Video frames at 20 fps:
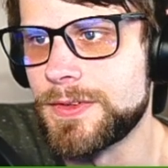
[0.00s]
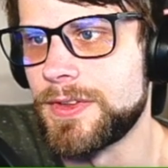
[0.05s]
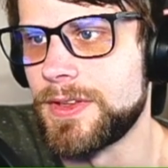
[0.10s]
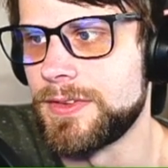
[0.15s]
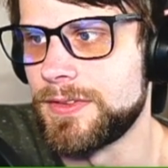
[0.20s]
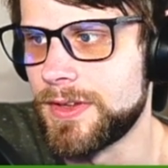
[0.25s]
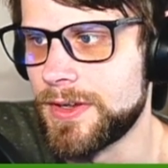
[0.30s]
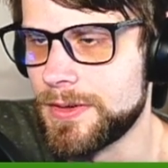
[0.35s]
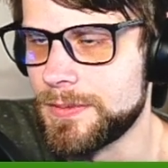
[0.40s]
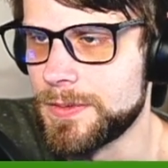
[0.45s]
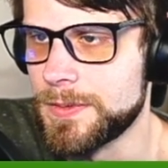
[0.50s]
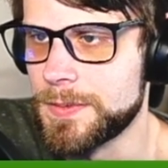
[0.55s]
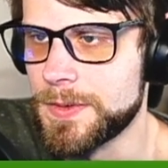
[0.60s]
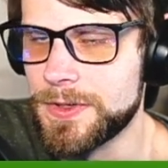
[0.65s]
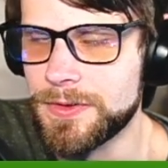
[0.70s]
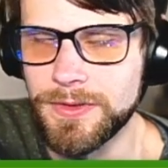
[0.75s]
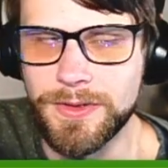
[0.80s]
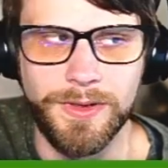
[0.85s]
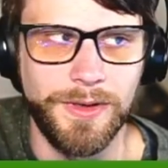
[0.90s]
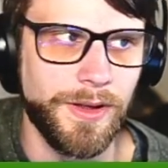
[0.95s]
it has a Hyper
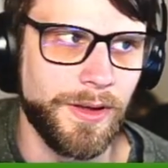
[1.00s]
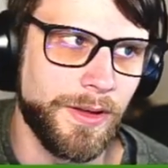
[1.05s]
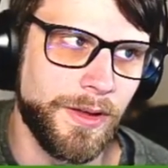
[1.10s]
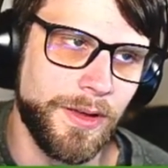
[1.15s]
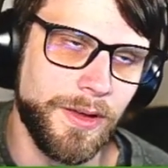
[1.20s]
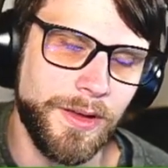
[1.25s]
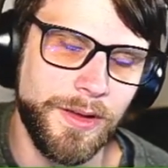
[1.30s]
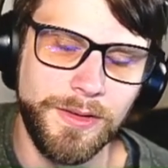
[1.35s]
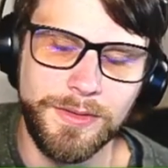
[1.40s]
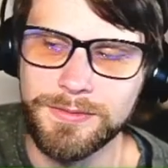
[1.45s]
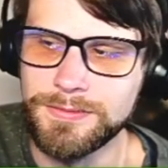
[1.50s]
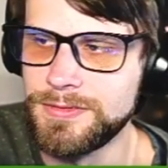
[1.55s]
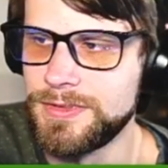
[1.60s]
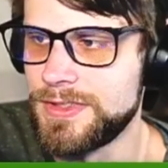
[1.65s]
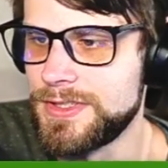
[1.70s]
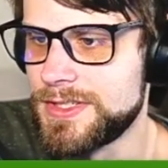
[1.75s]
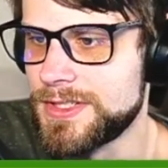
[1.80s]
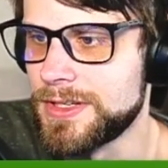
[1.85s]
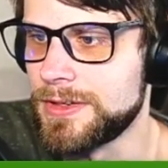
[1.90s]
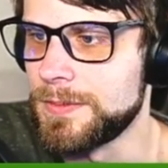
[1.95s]
Potion.
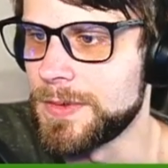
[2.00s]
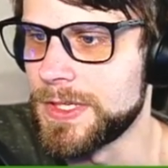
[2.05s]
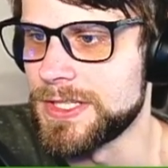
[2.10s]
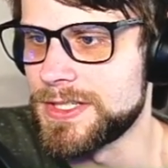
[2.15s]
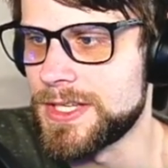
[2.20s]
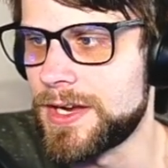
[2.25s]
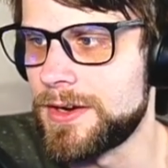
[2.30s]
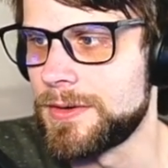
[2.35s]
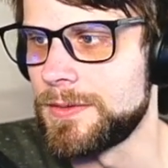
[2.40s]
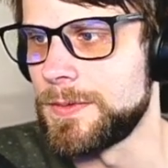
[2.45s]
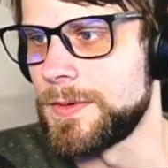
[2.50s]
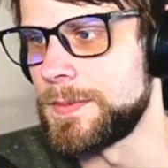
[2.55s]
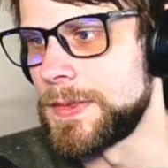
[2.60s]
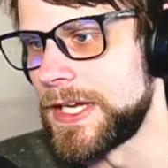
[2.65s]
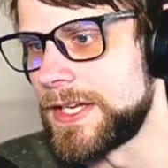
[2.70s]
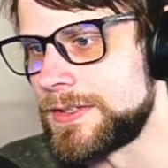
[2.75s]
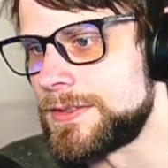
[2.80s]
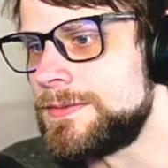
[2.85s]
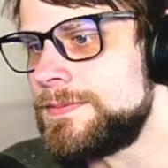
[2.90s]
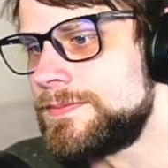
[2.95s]
It's gonna be a terrible
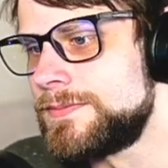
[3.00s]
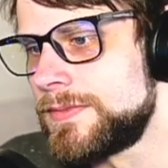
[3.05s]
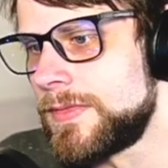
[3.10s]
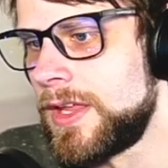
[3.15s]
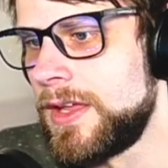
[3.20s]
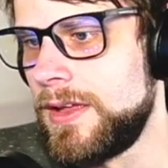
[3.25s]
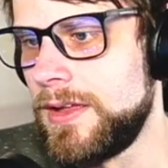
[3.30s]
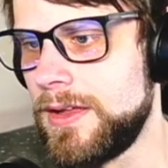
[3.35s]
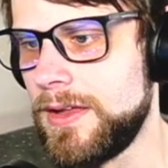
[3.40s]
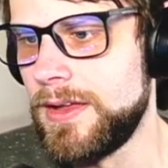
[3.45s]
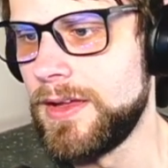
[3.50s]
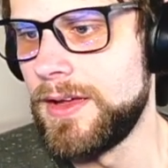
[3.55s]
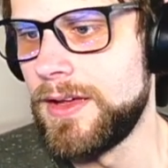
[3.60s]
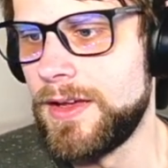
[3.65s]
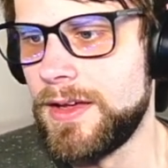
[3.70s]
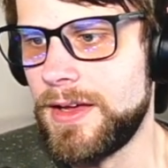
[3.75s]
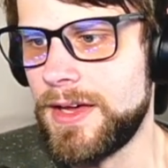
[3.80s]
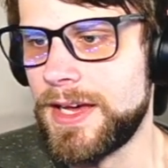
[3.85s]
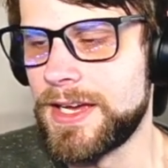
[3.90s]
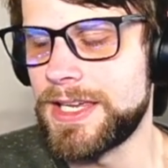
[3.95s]
battle.
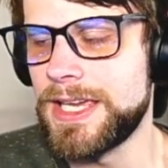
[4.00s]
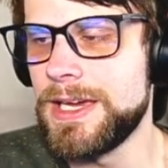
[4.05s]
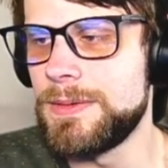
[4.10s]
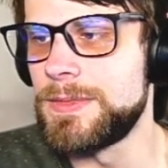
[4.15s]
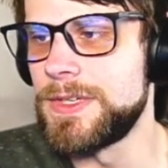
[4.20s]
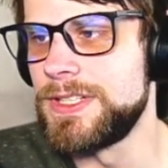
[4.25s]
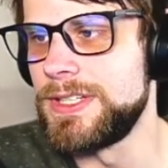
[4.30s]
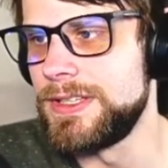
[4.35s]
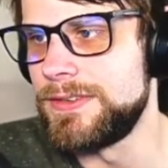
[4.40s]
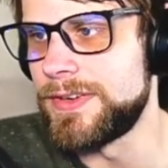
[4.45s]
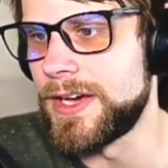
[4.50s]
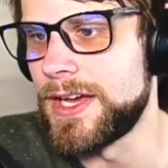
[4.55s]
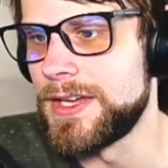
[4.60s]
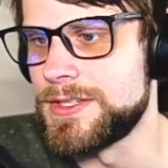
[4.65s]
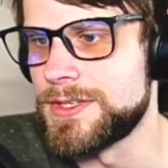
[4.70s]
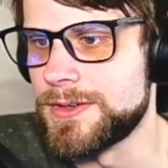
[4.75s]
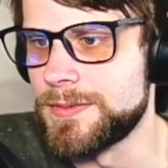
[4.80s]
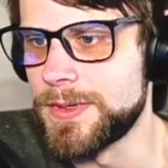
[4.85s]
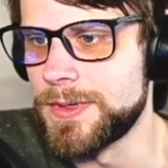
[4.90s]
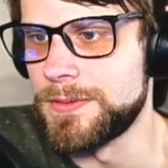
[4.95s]
I can't believe
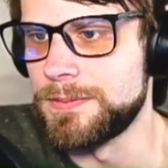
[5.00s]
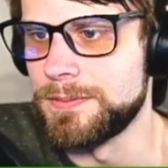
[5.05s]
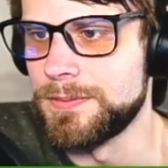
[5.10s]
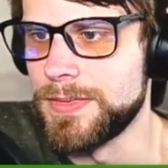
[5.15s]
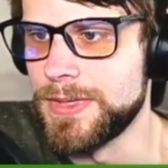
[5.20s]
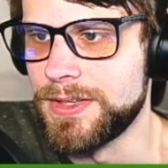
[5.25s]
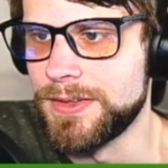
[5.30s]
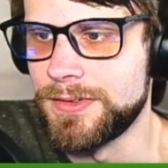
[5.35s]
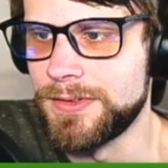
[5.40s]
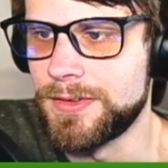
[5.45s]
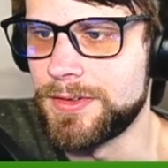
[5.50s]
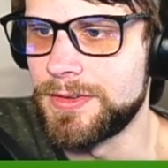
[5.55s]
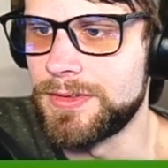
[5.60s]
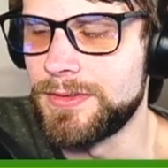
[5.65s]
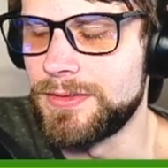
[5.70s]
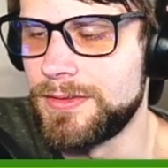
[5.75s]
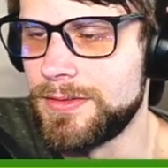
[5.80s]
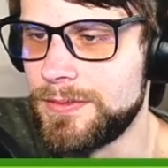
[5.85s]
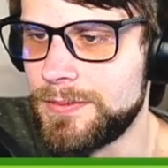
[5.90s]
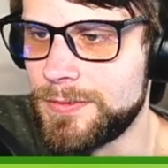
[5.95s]
Hydro Pump
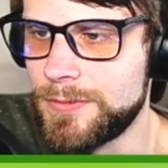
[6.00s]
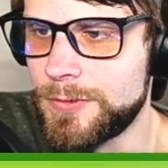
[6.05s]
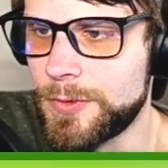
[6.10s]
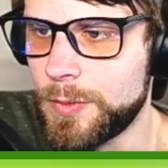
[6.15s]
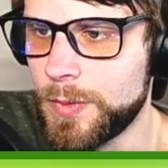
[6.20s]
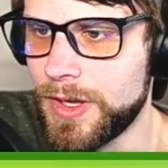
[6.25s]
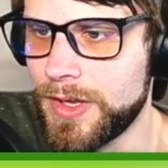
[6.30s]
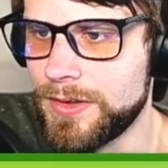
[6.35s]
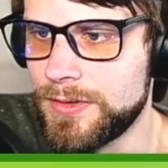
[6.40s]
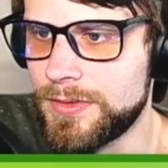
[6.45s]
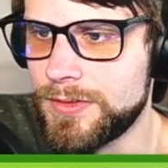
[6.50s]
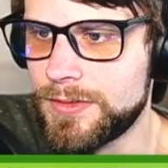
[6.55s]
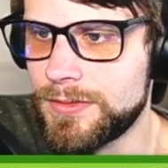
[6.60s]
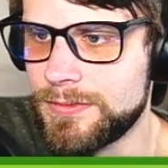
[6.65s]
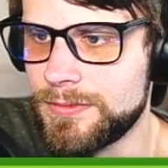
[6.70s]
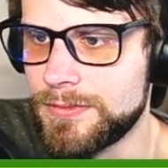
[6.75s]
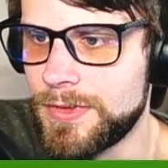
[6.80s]
missed twice.